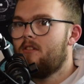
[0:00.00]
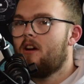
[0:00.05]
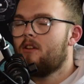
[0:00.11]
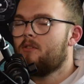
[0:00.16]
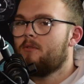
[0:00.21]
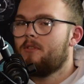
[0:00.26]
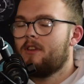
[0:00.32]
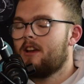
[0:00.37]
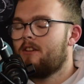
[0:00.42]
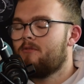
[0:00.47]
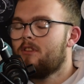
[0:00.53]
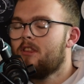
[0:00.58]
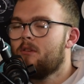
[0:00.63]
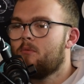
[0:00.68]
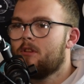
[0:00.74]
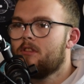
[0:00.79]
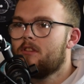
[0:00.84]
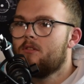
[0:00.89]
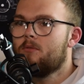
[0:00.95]
I don't think I really
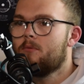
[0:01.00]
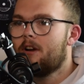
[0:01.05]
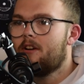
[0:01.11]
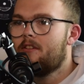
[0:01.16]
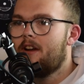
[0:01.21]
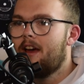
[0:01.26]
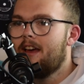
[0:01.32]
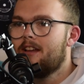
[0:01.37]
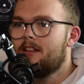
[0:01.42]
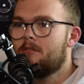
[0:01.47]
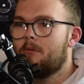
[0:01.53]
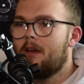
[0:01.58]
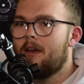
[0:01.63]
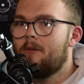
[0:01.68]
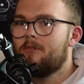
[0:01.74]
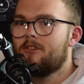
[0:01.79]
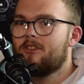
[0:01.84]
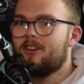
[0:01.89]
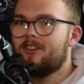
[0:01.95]
want to know where I ranked, but
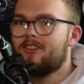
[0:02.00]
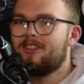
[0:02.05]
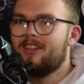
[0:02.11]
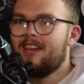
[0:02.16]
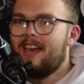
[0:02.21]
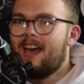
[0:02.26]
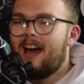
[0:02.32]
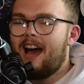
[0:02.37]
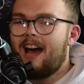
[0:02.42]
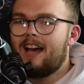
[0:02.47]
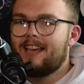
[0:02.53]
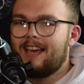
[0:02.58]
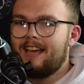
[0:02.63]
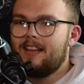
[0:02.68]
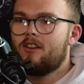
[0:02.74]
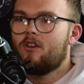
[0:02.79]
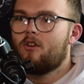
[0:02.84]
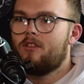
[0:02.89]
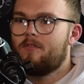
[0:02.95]
it was just, I
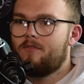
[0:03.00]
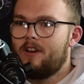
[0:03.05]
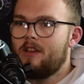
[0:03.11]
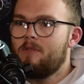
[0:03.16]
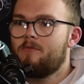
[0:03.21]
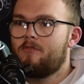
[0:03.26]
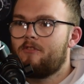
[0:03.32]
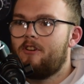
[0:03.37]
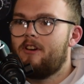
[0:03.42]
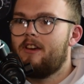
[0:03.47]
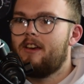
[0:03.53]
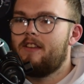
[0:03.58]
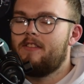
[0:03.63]
kind of got the vibe for it.